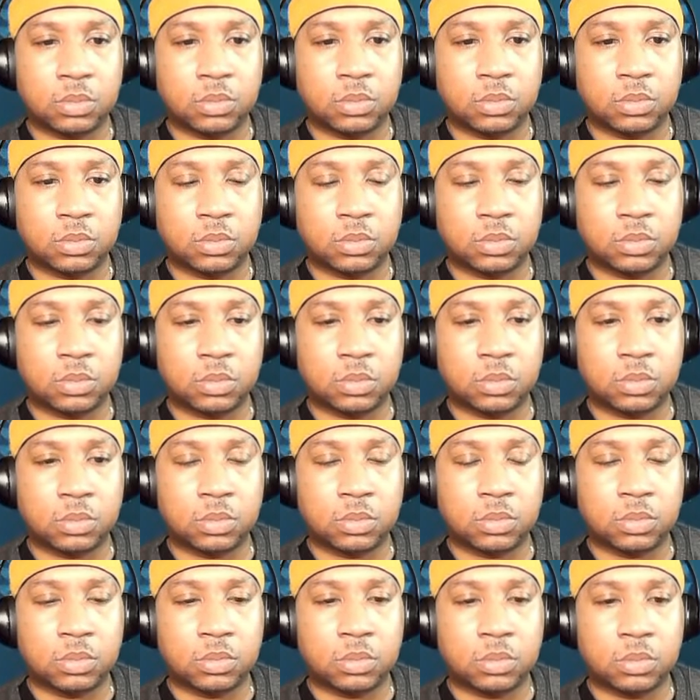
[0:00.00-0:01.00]

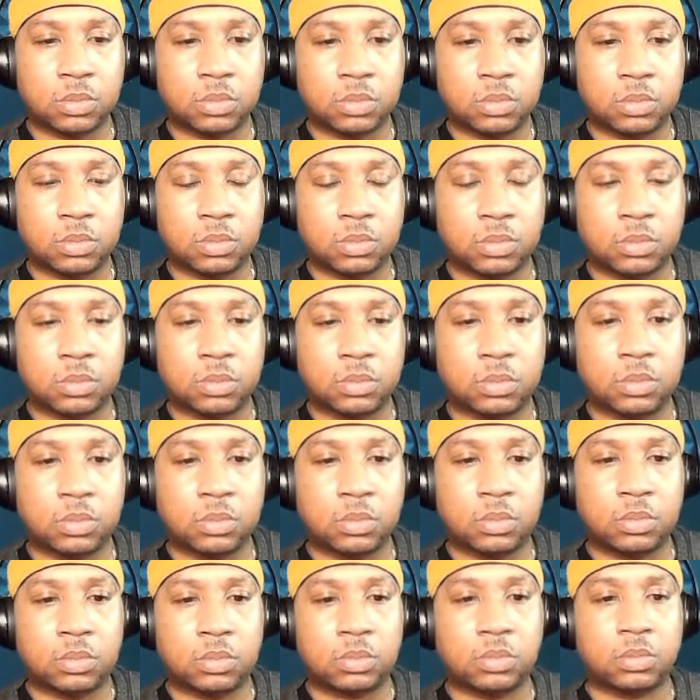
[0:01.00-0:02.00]

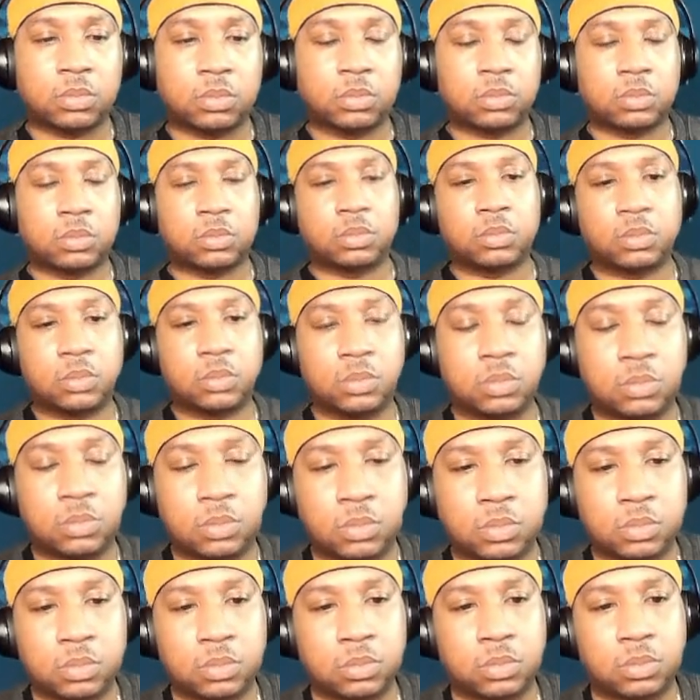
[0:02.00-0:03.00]

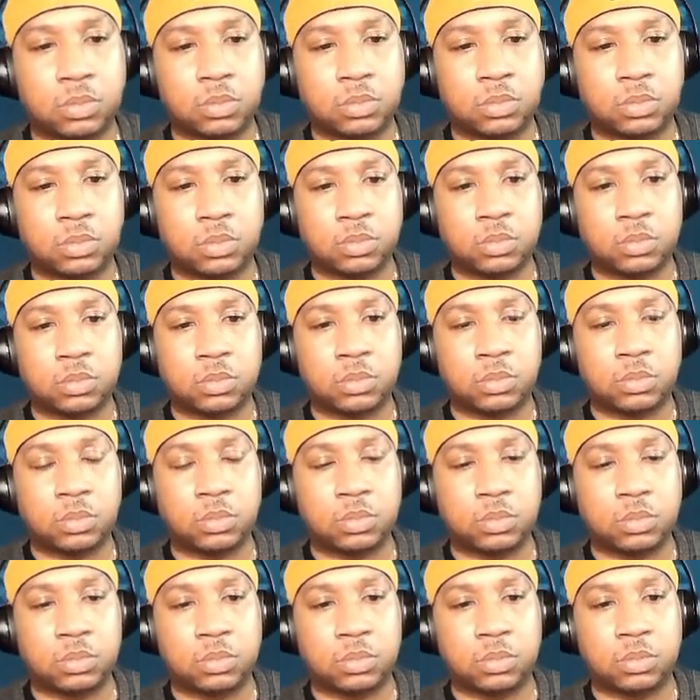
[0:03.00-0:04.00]

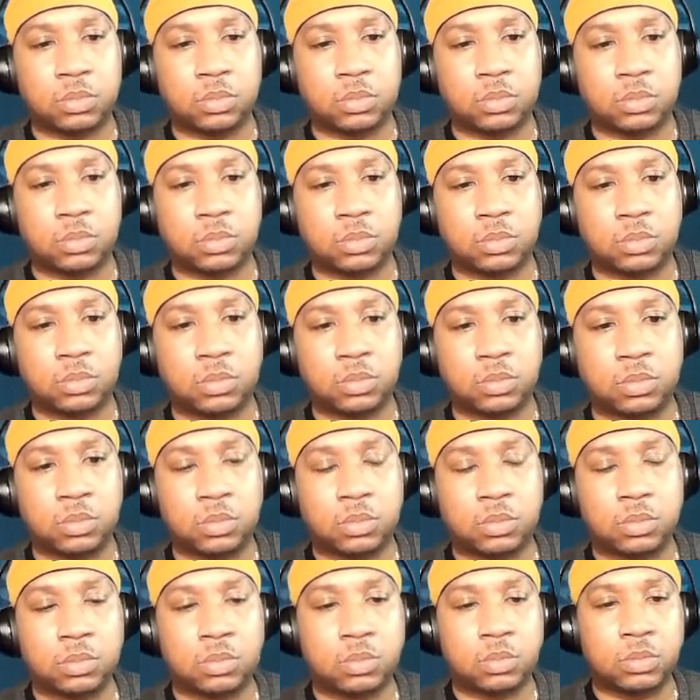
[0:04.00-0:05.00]

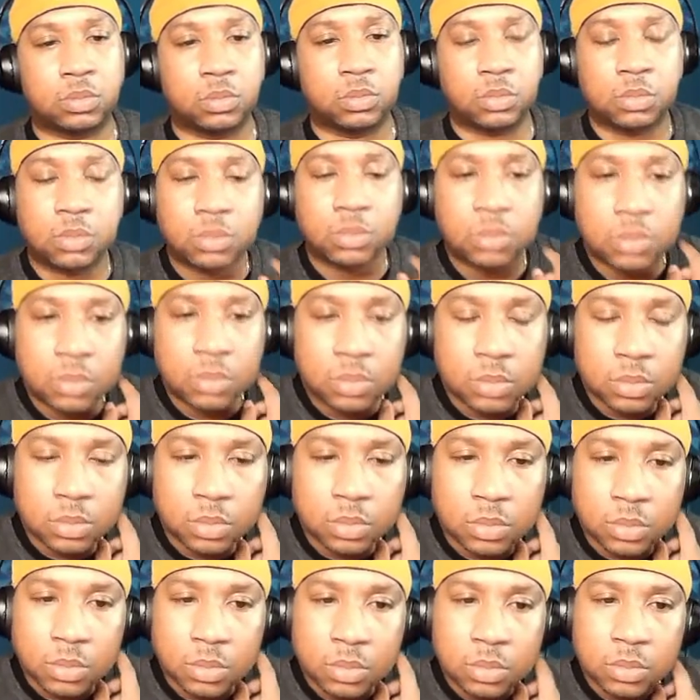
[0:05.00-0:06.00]

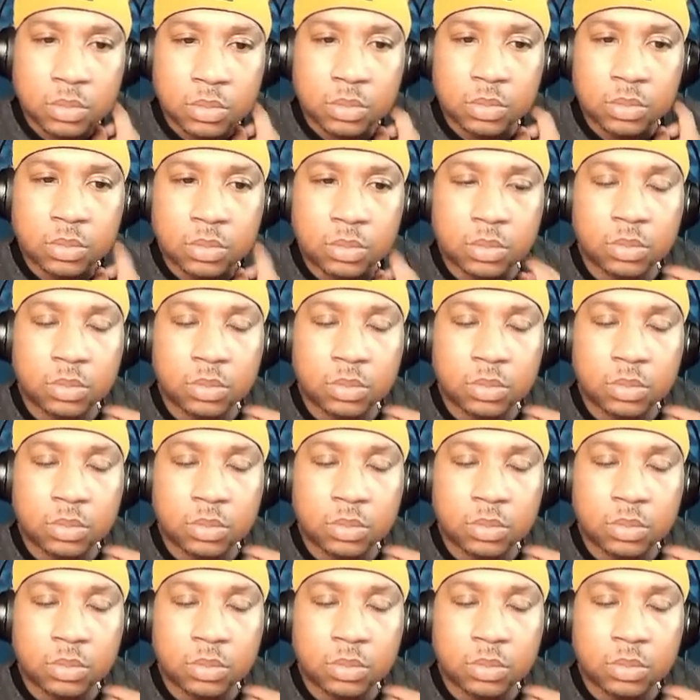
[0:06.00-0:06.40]
(silent)